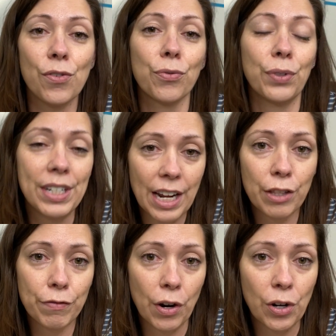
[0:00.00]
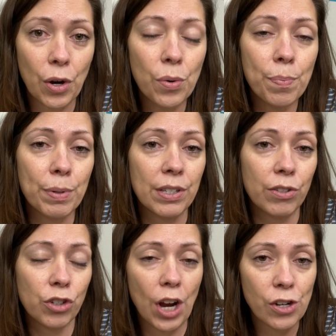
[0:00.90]
retake the photo,
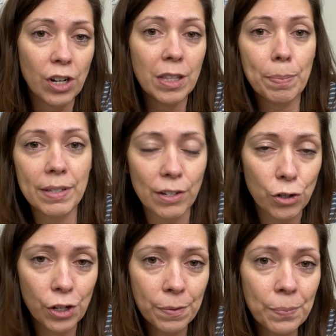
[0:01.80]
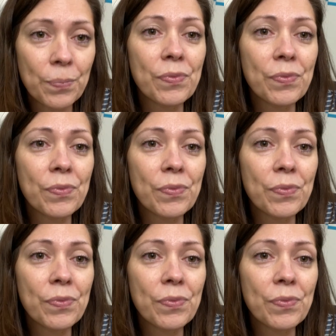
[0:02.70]
changing the position.